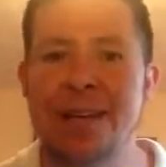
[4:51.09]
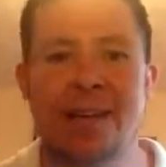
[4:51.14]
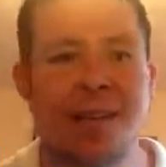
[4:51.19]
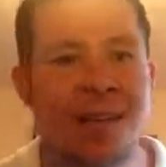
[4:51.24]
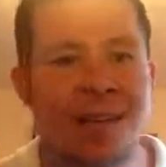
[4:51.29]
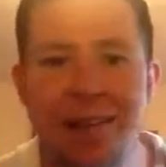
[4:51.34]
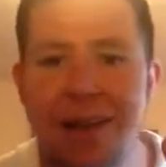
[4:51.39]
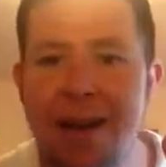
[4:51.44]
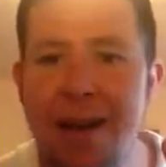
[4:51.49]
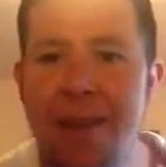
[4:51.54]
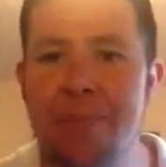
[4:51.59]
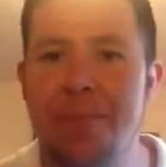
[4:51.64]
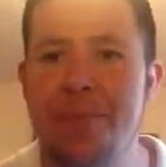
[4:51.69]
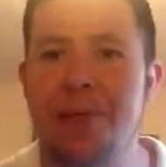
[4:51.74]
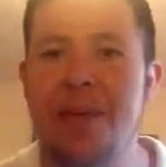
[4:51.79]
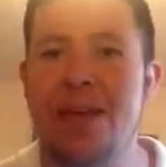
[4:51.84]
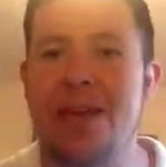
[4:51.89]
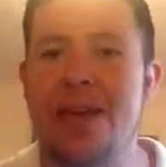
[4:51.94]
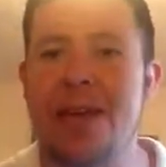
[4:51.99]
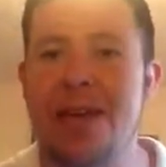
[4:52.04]
This
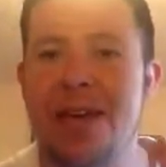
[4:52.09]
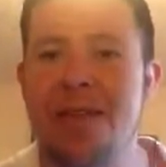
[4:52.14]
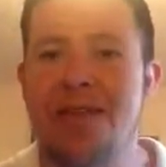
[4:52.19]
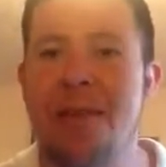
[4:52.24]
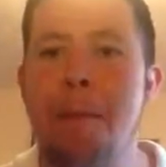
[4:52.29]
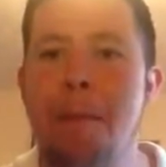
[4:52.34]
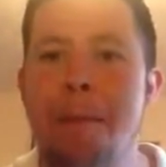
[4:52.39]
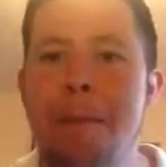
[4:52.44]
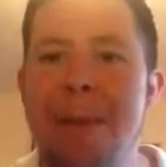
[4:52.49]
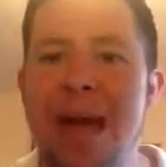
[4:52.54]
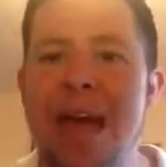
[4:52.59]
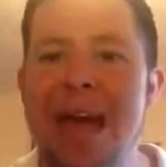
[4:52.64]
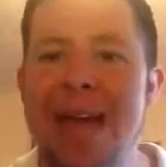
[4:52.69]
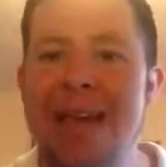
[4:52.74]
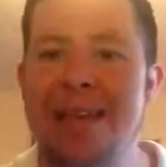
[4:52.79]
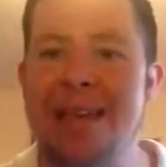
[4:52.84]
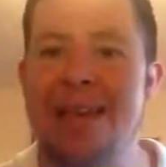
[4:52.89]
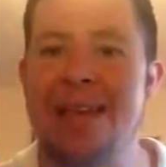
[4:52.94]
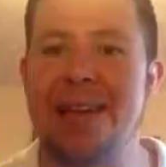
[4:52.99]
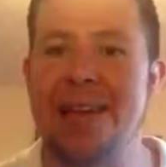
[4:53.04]
company is
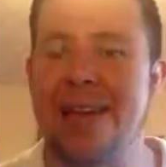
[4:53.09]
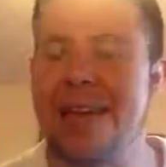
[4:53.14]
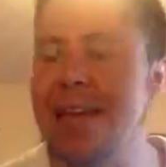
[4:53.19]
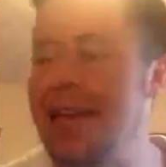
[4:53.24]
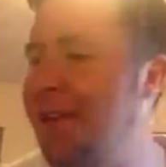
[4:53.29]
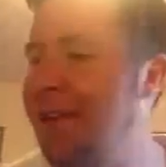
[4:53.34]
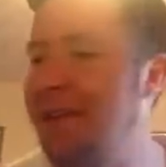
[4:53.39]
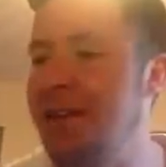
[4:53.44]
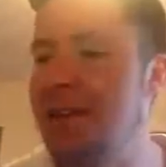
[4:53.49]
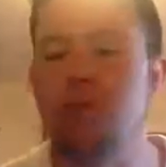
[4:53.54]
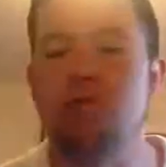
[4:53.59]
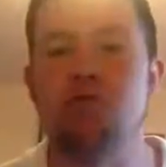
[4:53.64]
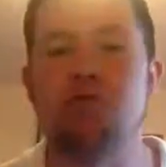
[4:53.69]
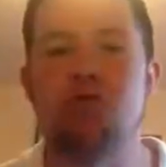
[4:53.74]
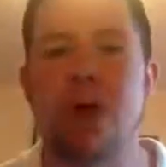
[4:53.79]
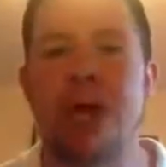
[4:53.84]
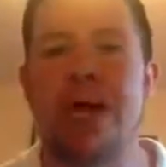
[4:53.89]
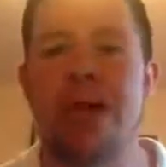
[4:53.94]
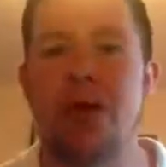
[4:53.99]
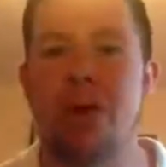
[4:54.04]
amazing. It's a
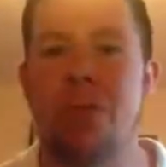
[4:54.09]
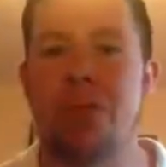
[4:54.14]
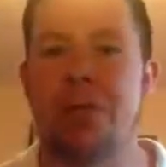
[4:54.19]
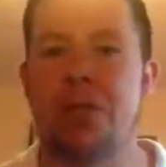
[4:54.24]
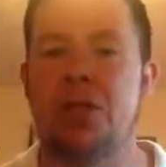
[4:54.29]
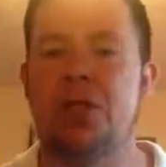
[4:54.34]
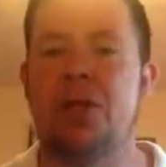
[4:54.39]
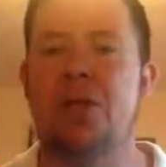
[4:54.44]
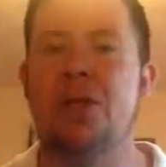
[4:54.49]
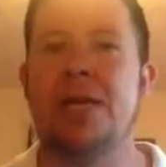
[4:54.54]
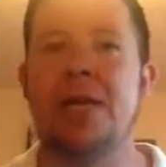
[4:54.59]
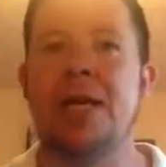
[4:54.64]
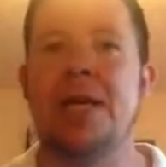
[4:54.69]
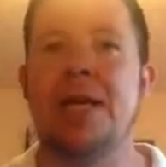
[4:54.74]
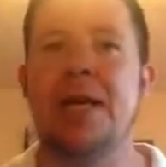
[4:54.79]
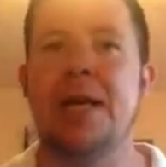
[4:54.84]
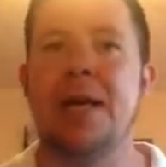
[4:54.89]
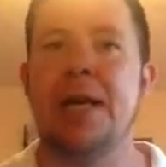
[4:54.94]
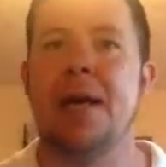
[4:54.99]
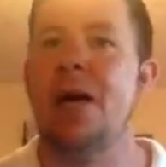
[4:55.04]
great
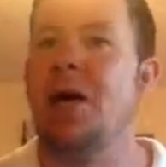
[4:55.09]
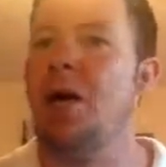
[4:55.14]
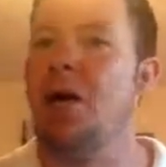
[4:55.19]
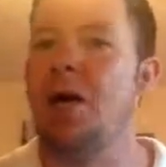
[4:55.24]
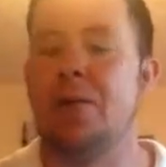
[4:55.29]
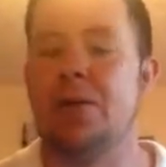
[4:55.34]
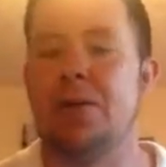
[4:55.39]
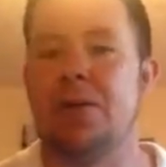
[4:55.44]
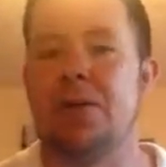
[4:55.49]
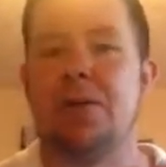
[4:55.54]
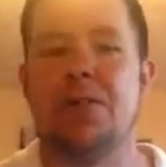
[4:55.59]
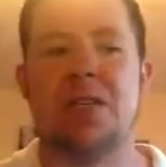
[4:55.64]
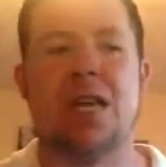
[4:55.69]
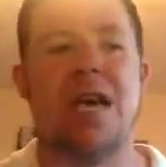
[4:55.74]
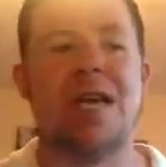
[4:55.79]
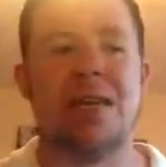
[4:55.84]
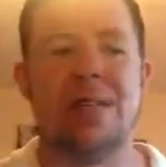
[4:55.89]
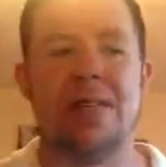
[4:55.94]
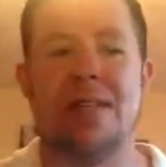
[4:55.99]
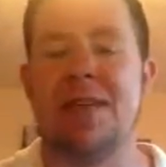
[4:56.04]
opportunity. I would
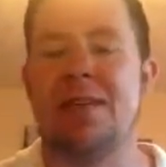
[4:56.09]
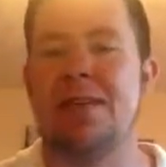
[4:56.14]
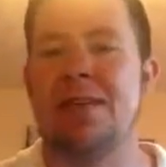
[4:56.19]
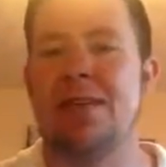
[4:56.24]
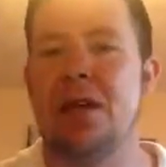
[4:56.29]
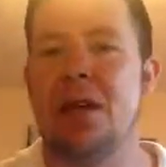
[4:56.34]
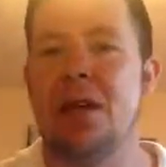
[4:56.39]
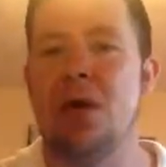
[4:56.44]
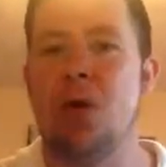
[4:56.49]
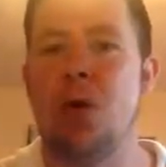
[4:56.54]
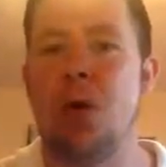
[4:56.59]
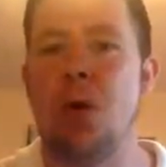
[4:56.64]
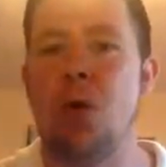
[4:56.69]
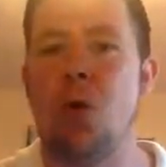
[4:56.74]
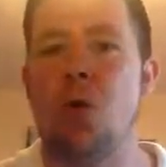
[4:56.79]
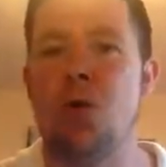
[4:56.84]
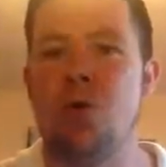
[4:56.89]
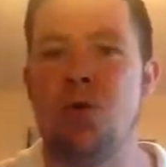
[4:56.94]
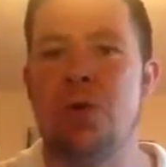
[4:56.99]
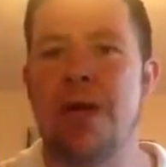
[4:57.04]
take this
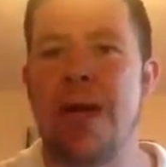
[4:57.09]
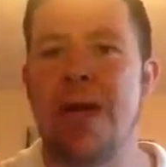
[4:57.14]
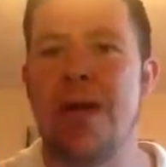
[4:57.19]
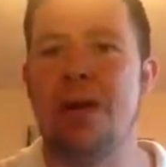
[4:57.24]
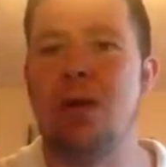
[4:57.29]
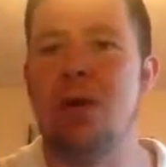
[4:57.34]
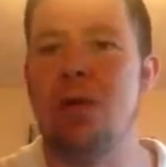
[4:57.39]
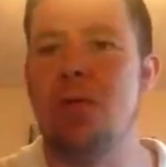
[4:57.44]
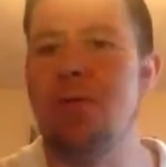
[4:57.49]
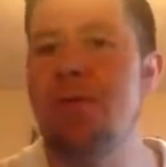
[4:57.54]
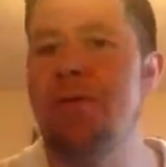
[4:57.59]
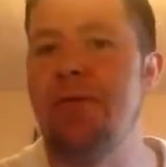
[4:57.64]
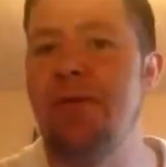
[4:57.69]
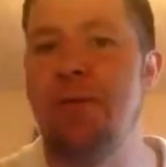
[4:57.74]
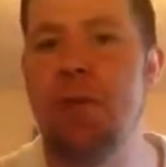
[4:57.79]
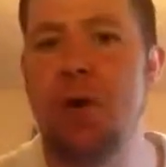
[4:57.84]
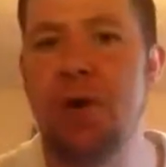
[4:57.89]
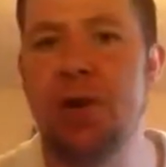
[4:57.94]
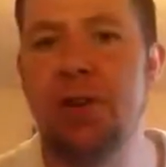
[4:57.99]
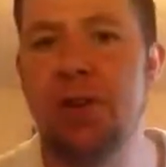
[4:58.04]
all day long for
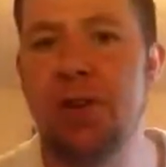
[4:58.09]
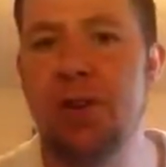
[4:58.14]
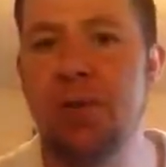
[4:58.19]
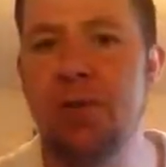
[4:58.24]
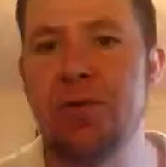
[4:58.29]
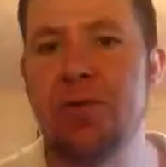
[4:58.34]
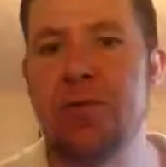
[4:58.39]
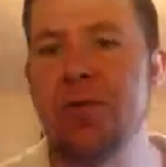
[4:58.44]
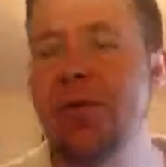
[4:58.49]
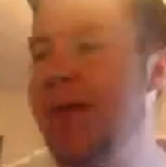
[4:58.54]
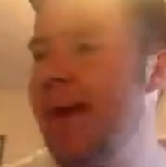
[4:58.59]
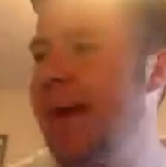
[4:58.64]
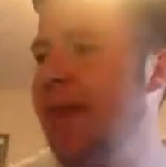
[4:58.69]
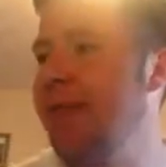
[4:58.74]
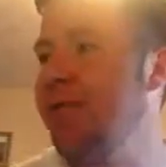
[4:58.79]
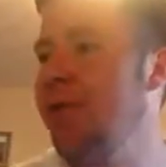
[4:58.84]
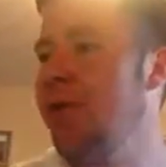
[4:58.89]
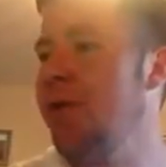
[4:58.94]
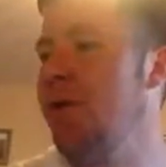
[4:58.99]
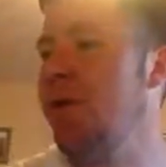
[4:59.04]
my children, that
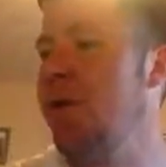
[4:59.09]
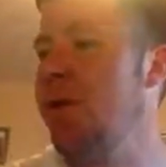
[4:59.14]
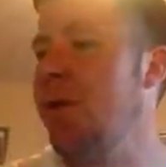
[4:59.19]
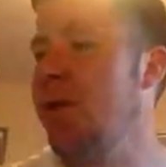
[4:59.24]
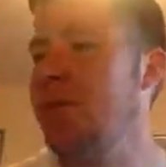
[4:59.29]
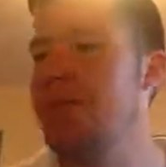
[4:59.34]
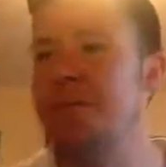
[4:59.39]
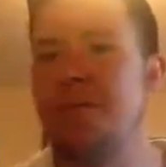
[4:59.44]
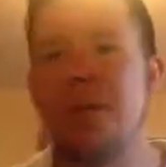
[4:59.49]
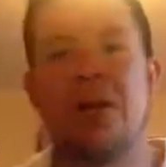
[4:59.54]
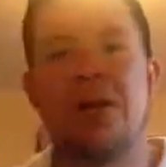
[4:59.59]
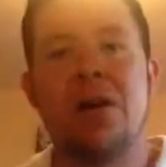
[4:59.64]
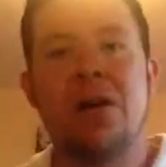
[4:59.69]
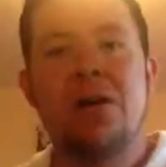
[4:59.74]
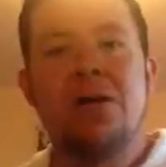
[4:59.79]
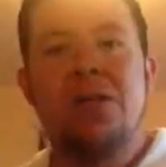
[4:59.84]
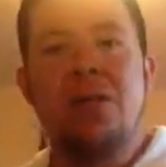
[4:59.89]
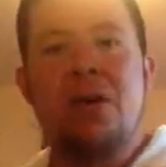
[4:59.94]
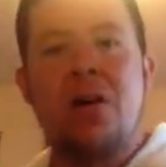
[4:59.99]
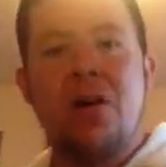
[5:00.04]
is my why,
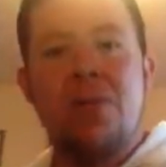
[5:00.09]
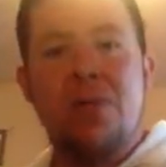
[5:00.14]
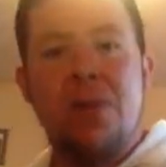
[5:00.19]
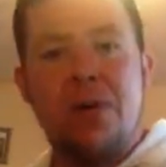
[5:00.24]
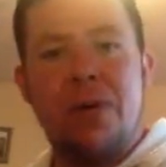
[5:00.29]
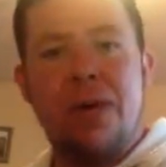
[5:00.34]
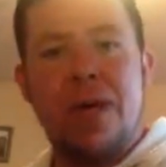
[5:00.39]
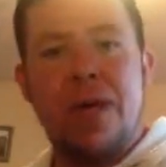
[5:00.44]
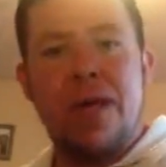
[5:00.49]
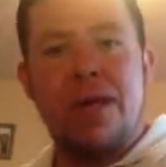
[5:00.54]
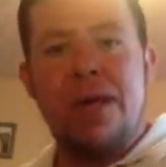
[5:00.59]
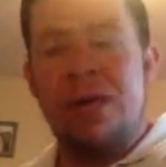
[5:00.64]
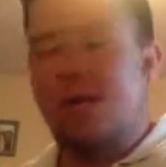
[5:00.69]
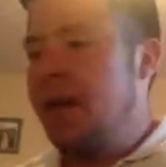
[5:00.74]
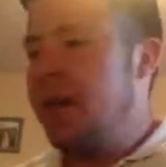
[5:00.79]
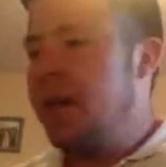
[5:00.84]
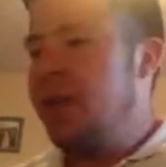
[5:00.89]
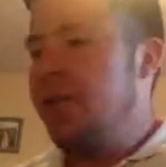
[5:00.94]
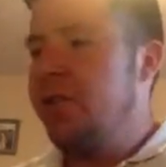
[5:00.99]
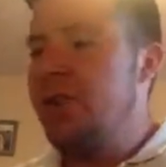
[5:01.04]
because I'm not getting
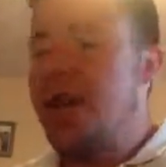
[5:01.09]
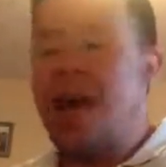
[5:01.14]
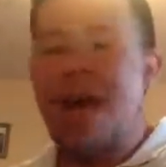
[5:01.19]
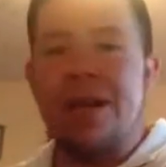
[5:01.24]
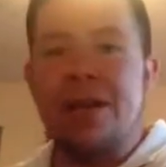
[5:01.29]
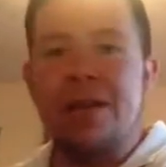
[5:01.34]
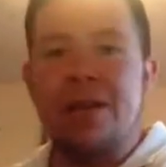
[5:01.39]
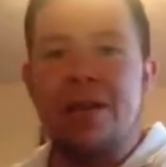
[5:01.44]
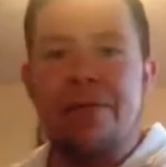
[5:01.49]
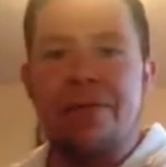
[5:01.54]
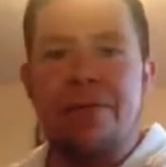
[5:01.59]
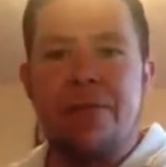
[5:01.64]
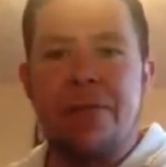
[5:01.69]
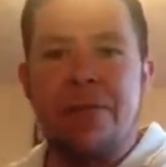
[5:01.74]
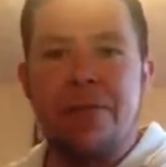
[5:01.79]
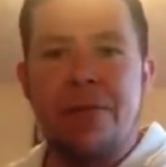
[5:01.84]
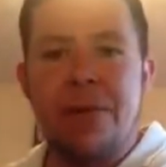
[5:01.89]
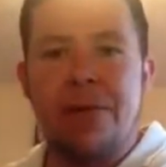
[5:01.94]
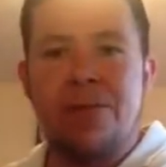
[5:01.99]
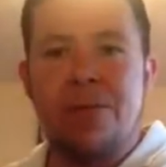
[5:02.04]
chained for
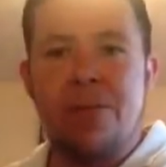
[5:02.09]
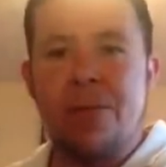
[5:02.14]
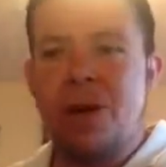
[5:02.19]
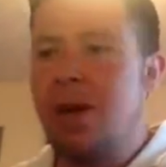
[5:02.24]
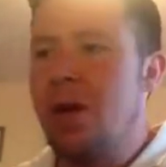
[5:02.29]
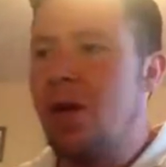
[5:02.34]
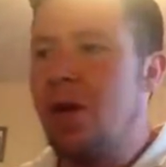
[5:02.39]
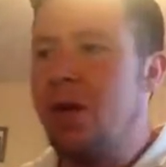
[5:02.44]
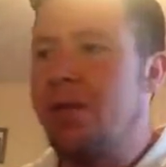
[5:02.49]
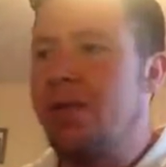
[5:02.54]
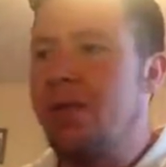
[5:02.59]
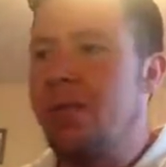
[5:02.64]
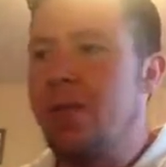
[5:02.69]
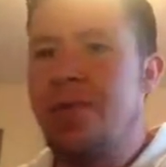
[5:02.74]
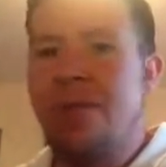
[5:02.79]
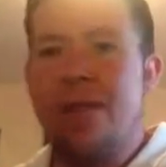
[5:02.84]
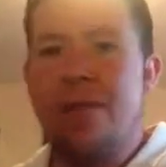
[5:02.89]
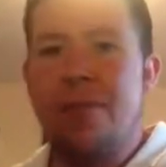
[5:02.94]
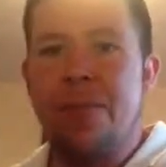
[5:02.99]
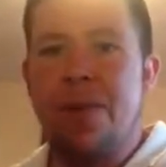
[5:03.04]
the rest of my life
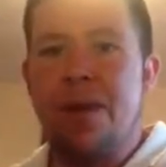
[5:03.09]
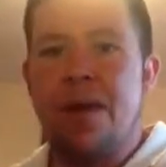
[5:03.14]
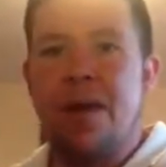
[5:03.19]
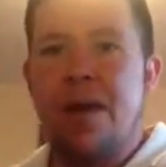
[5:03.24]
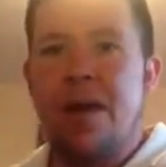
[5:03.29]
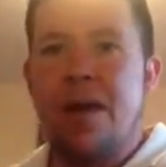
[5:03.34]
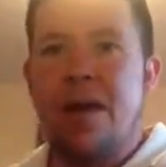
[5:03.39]
with him,